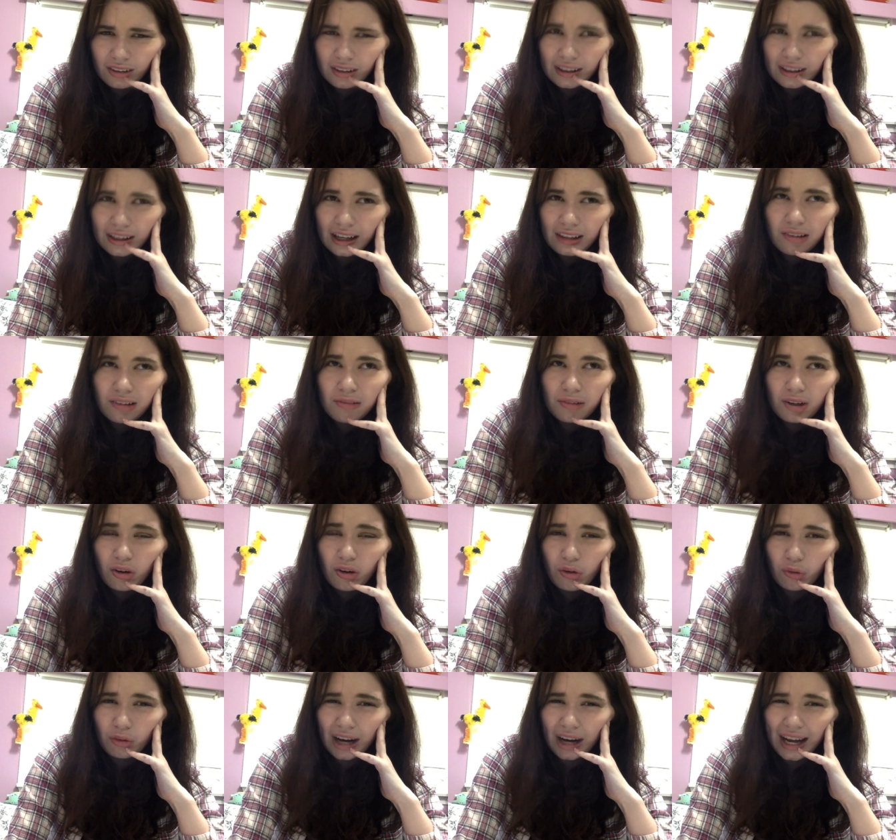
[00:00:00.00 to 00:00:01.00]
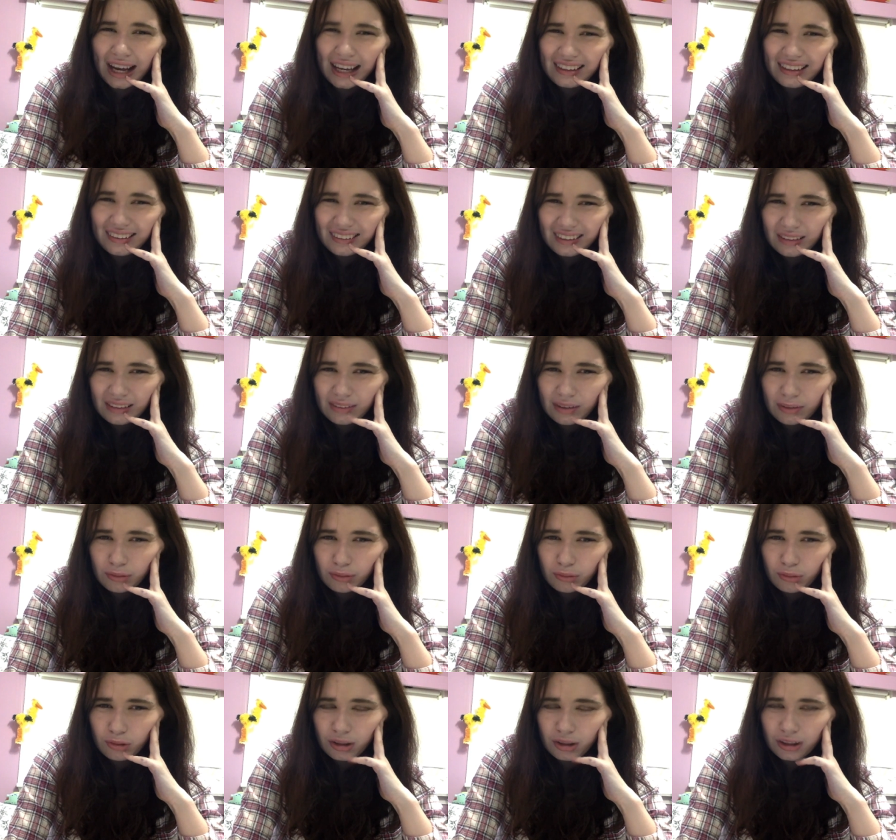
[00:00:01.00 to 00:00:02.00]
Like I don't regret anything I've ever
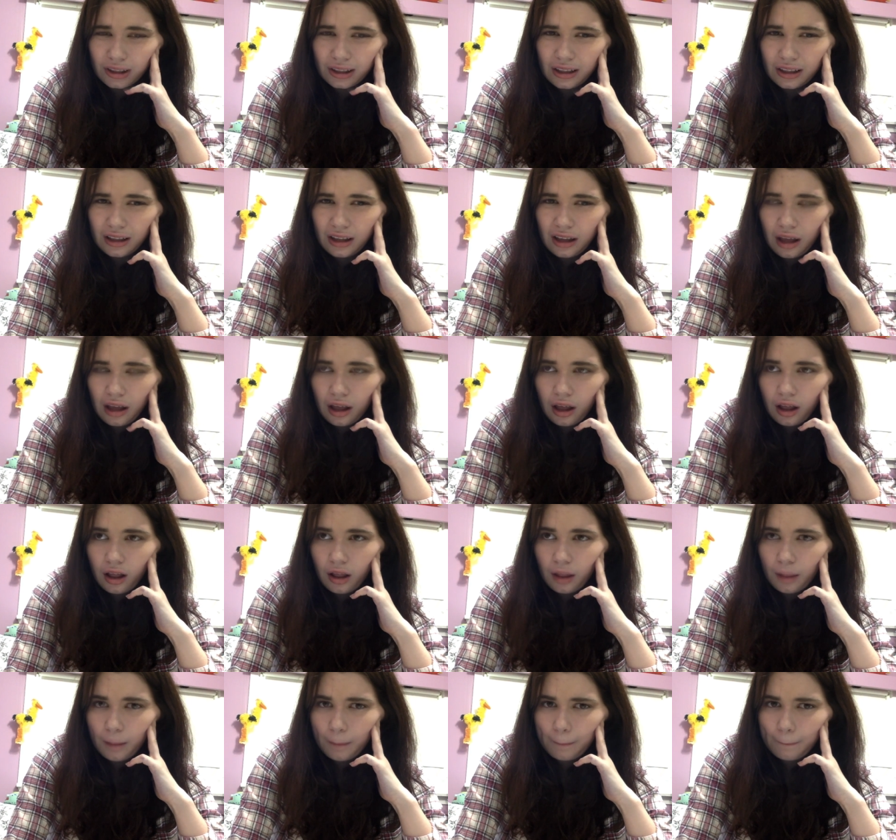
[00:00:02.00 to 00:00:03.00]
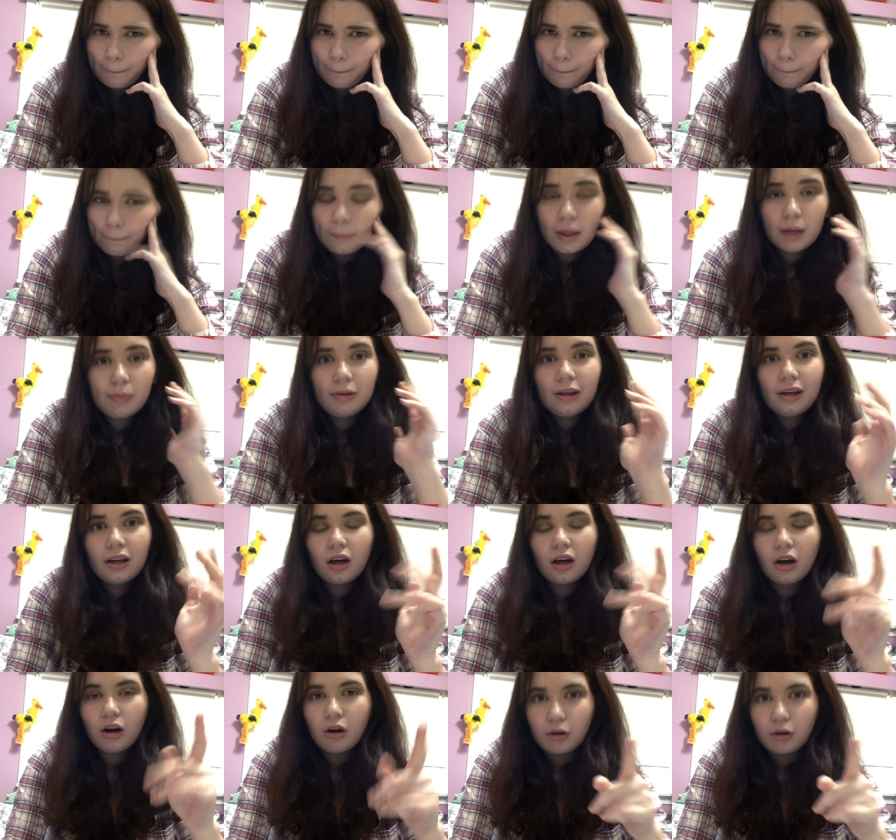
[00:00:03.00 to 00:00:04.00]
worn. Maybe
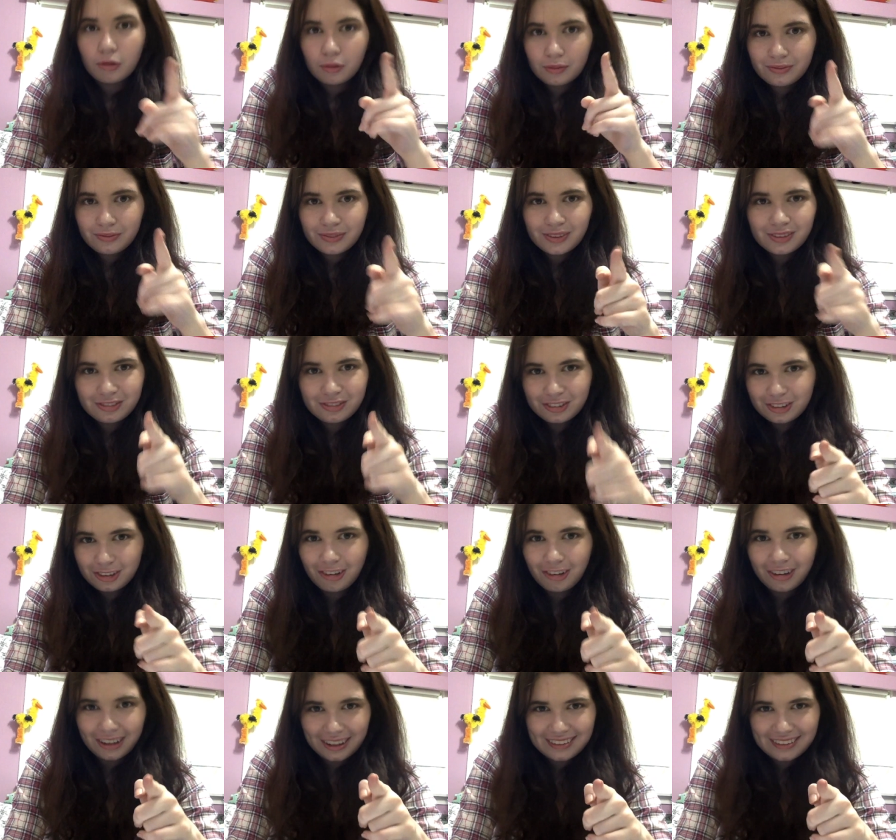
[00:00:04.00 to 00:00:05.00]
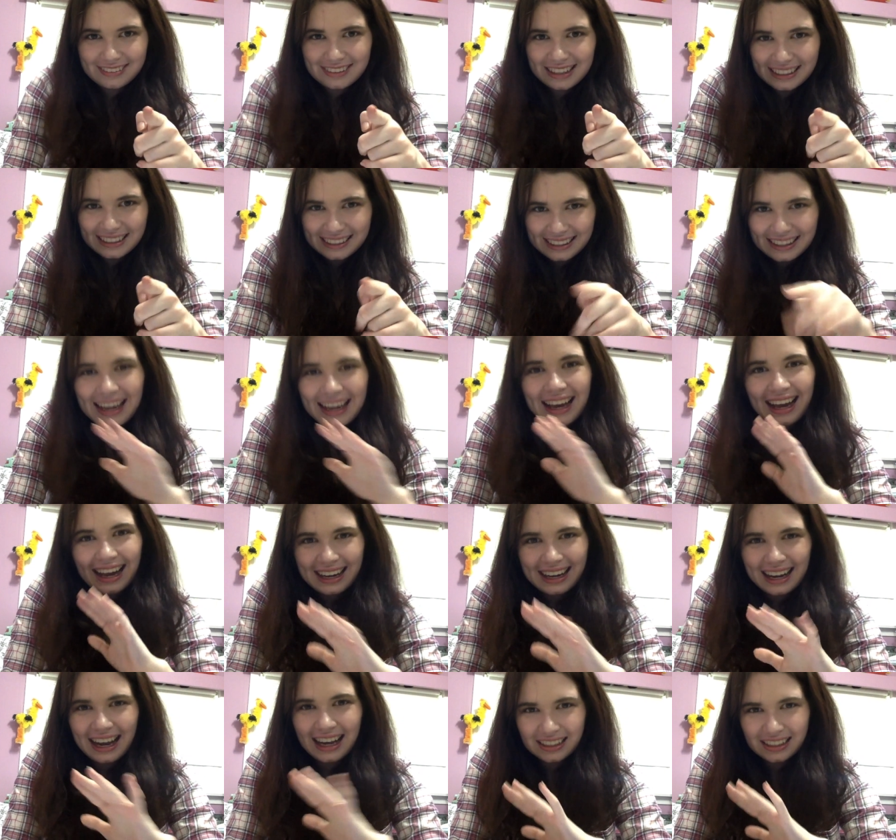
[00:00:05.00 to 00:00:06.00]
fedoras. I
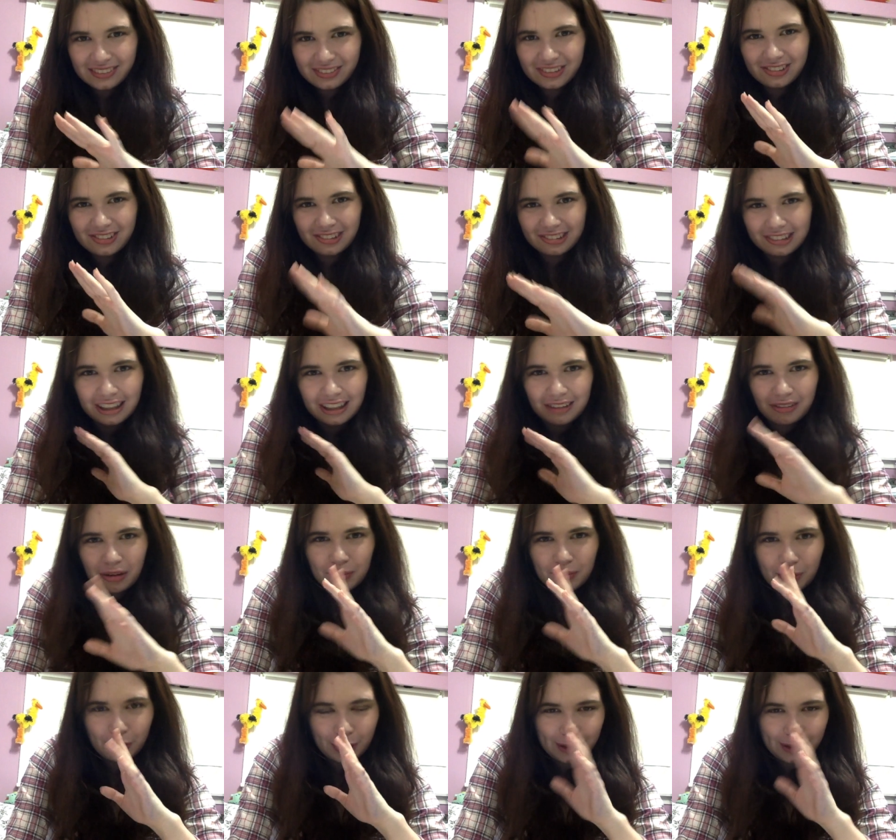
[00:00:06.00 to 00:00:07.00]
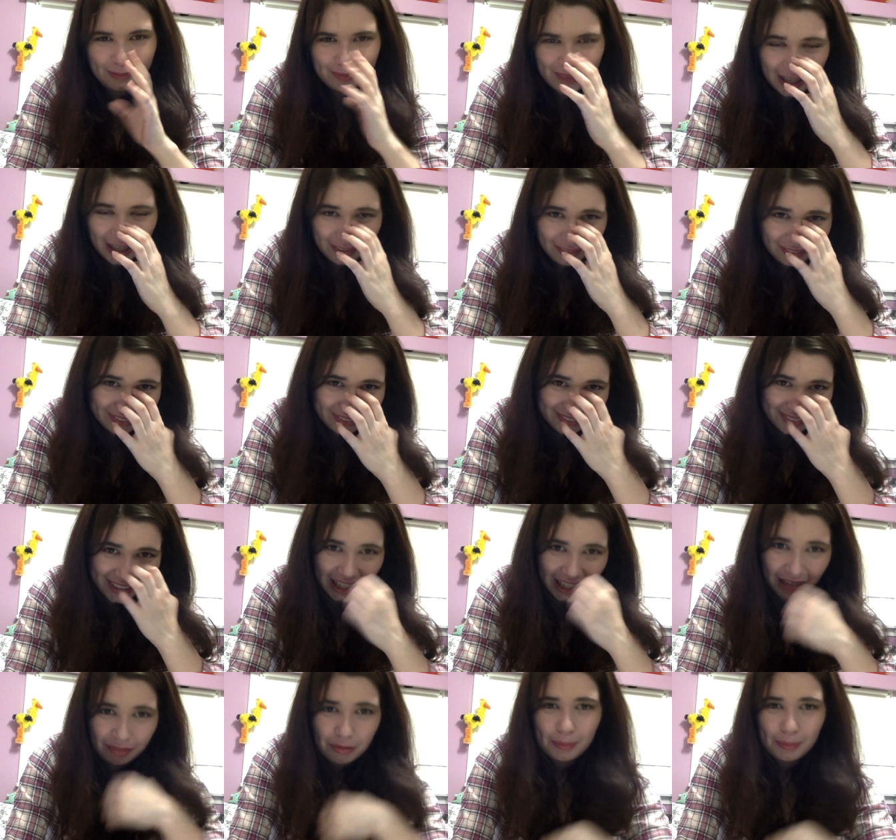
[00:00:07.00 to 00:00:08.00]
had a fedora at one point. That was
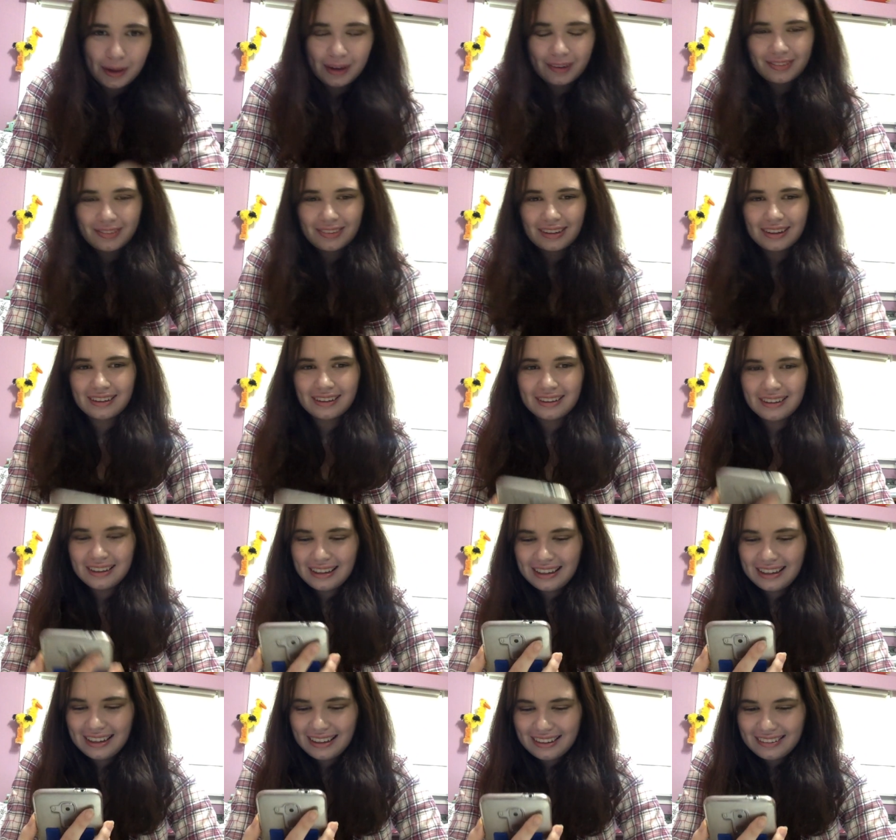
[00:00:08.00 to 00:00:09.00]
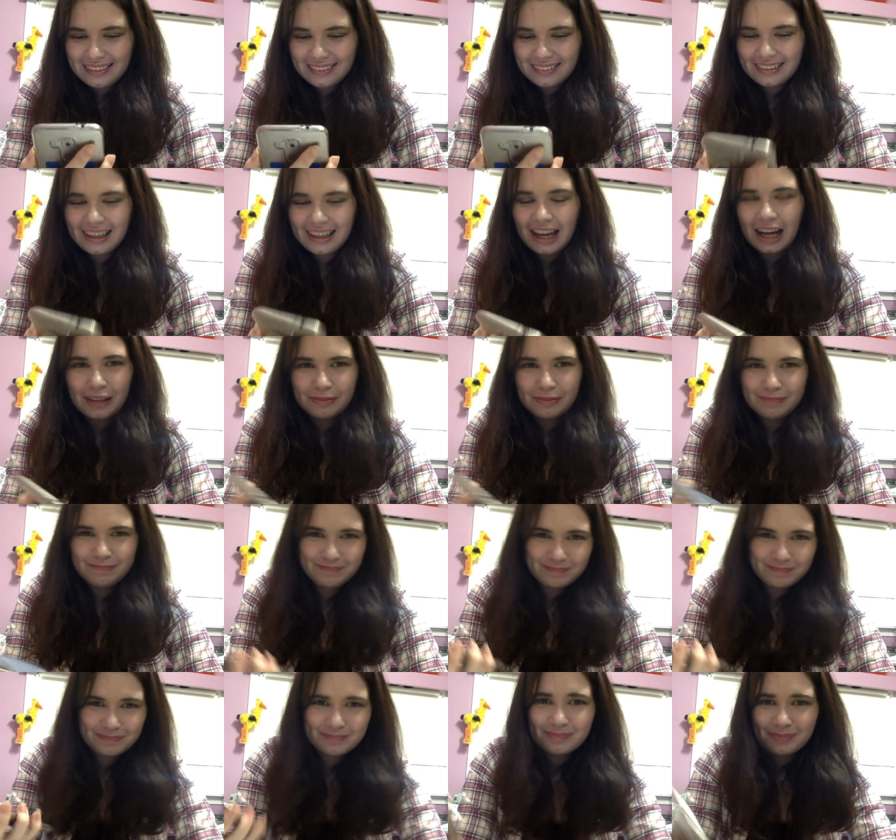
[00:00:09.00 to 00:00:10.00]
kind of embarrassing. So yeah,
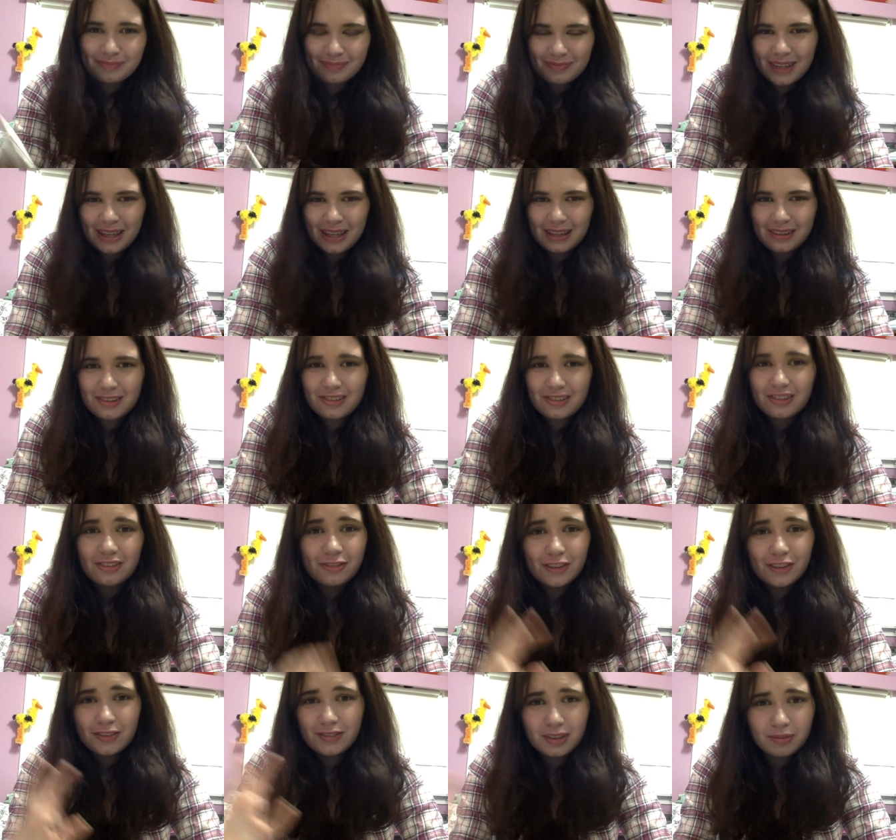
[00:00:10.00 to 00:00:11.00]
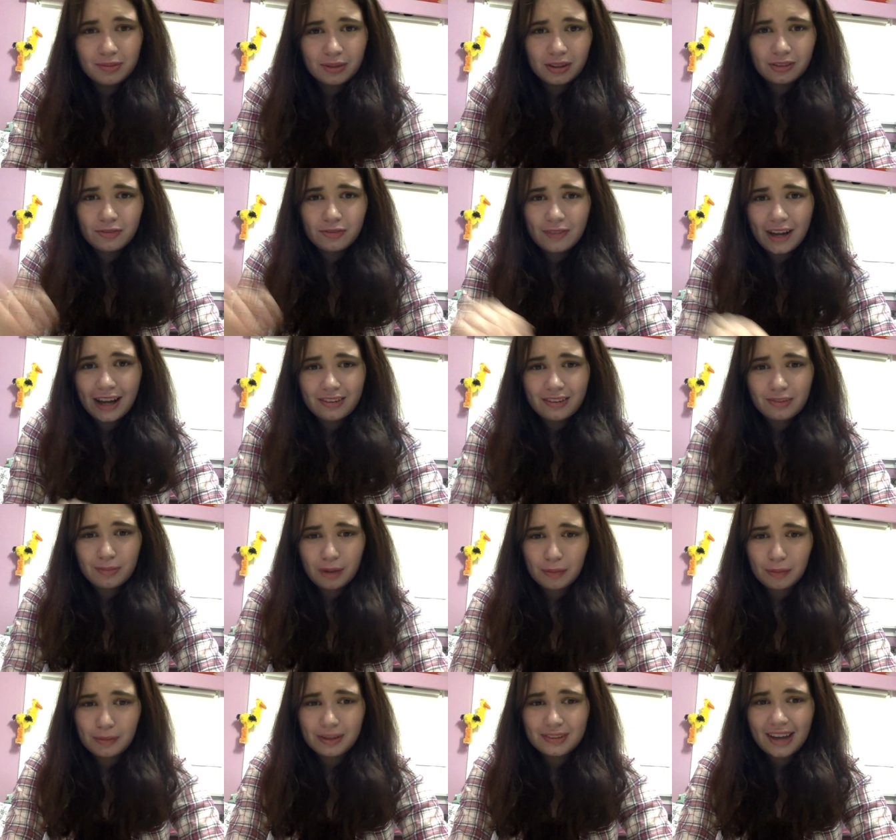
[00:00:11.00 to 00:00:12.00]
that is the 15 weird facts
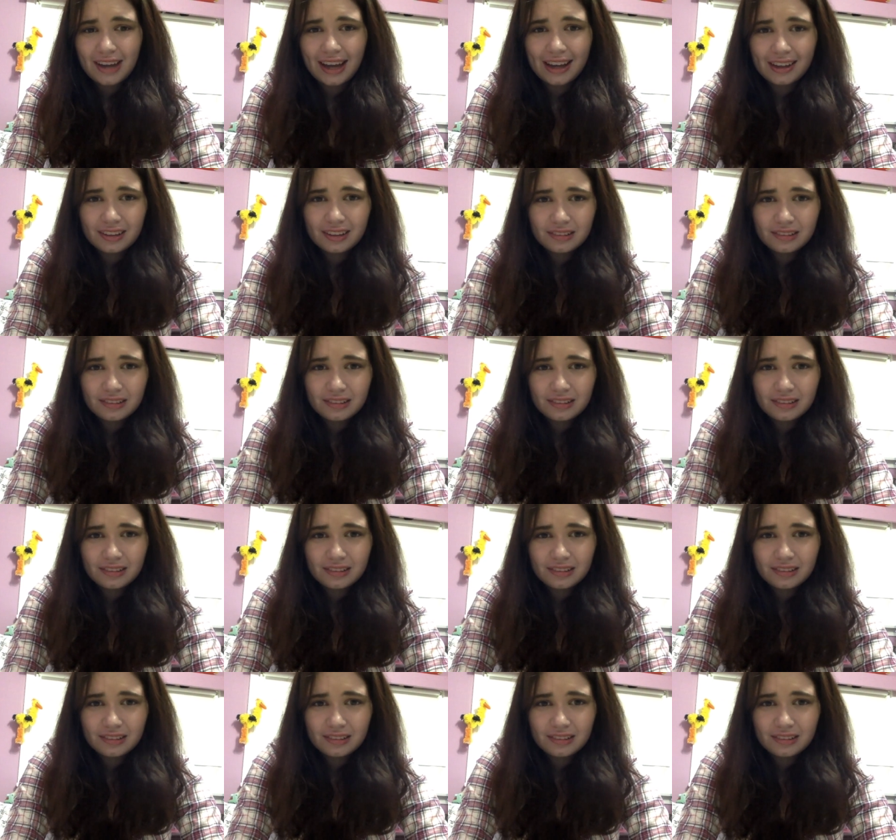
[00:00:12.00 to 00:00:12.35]
about me tag.